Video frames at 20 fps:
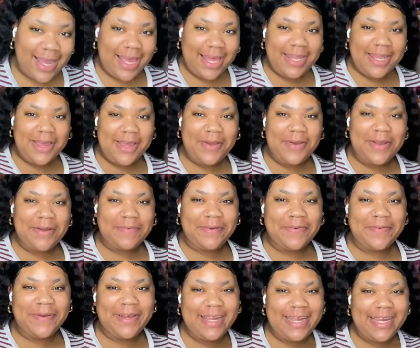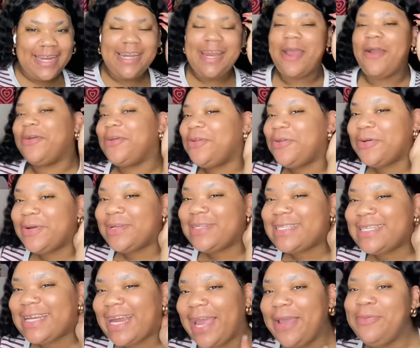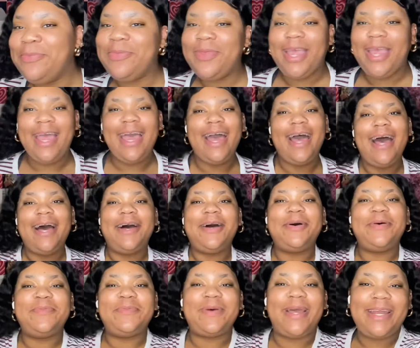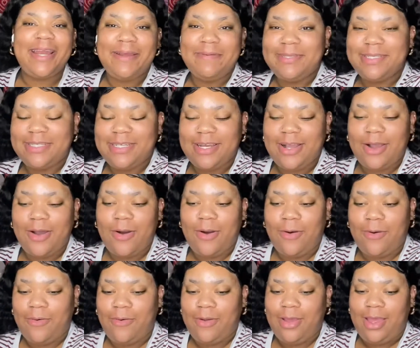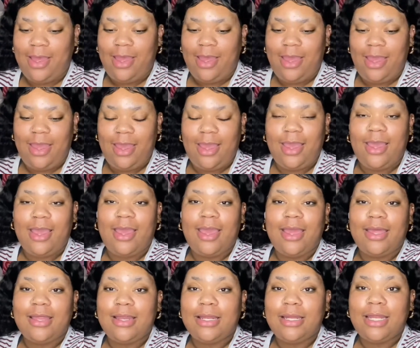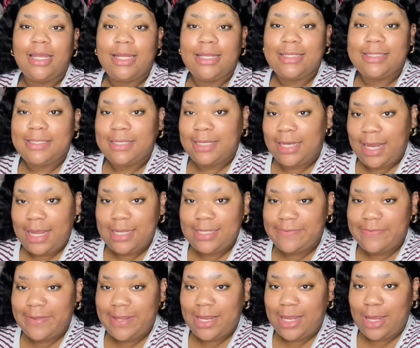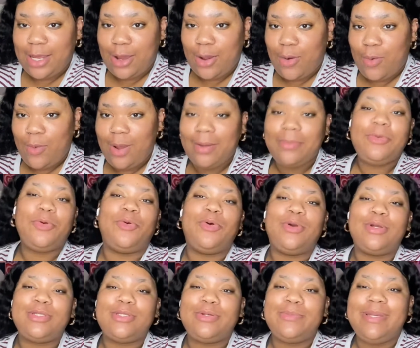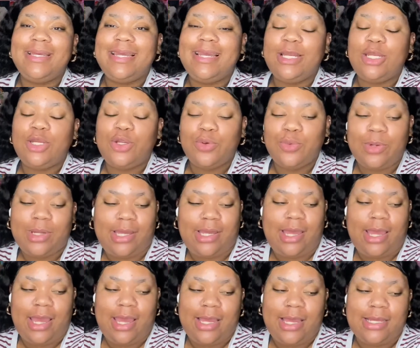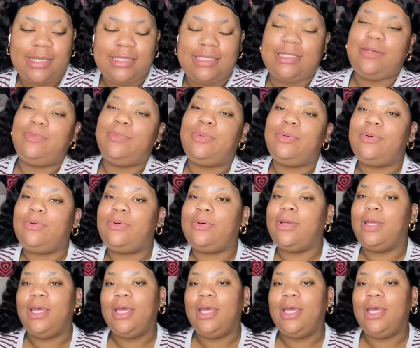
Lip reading: Hello everyone, how are you doing today? My name is Nicole, and in today's video I'm going to be doing a simple